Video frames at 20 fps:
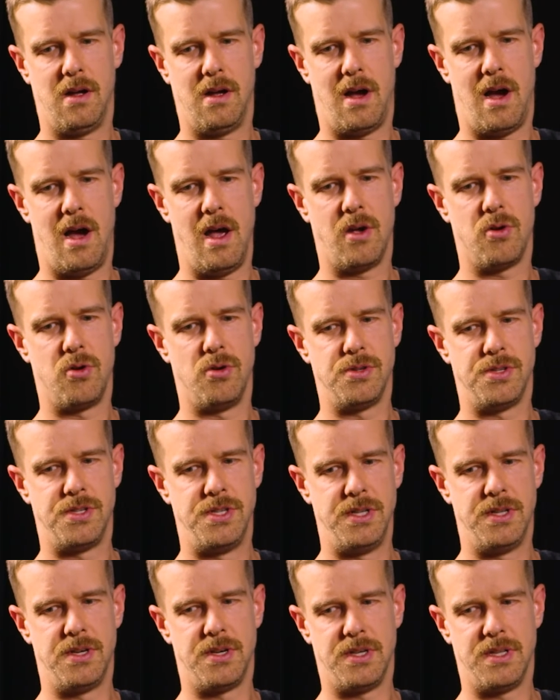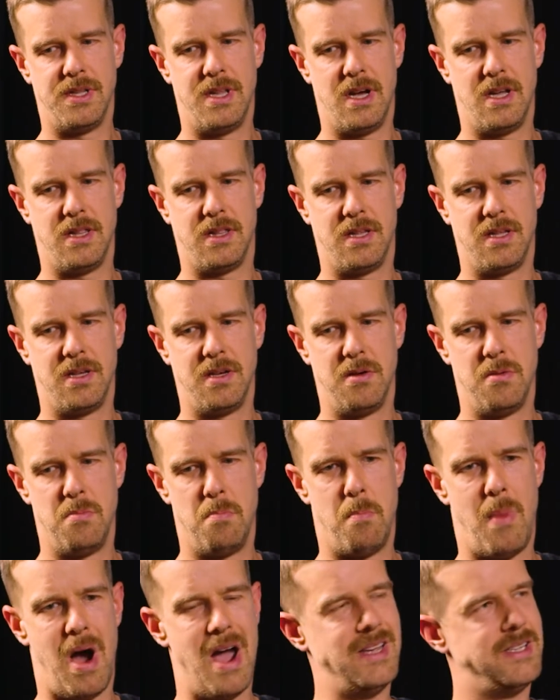I considered that
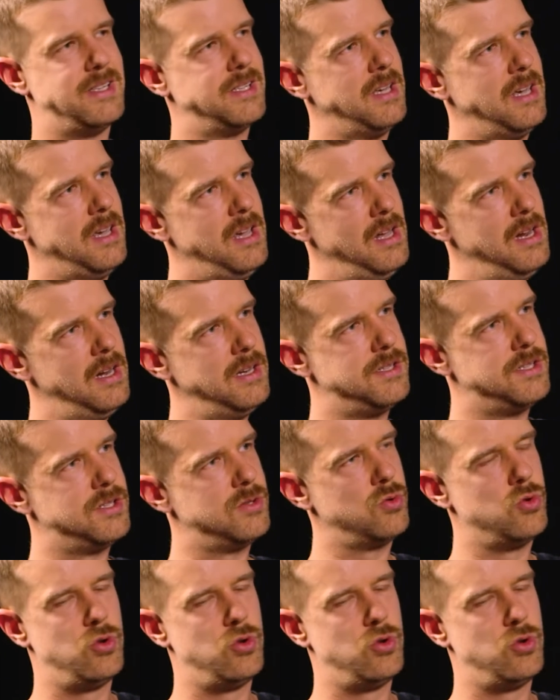my skills